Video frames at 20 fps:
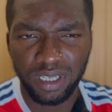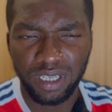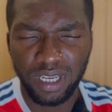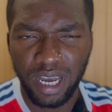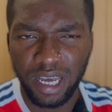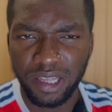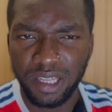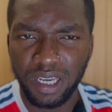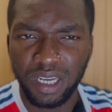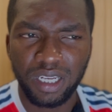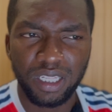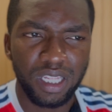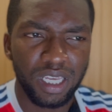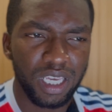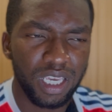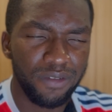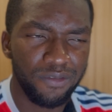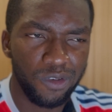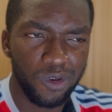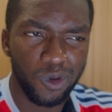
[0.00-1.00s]
Yeah, I think they
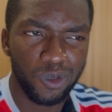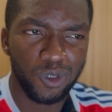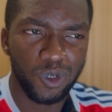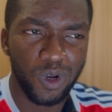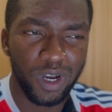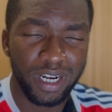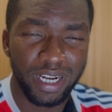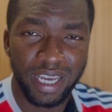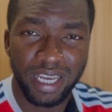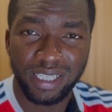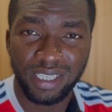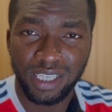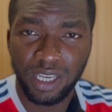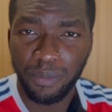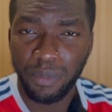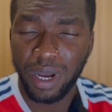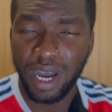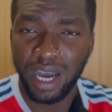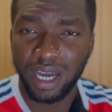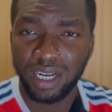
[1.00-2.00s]
give you also an ATM
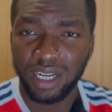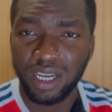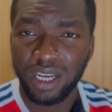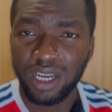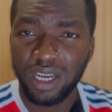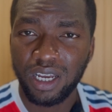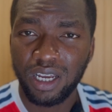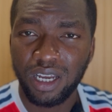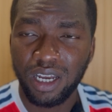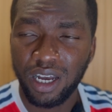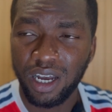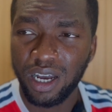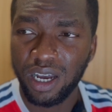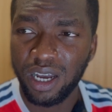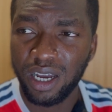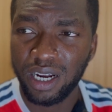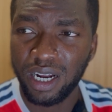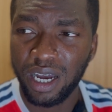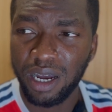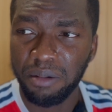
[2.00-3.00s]
card,
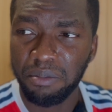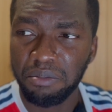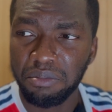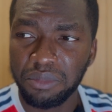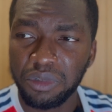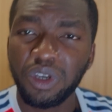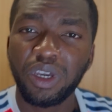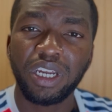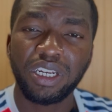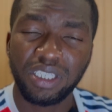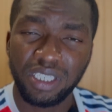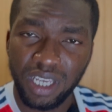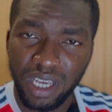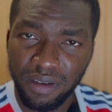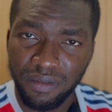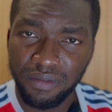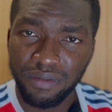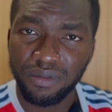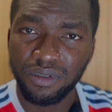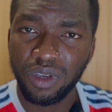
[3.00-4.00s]
and you can
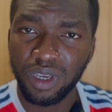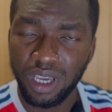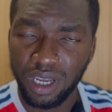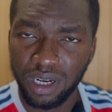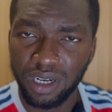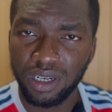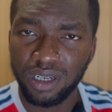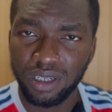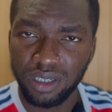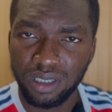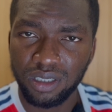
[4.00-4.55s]
save, you can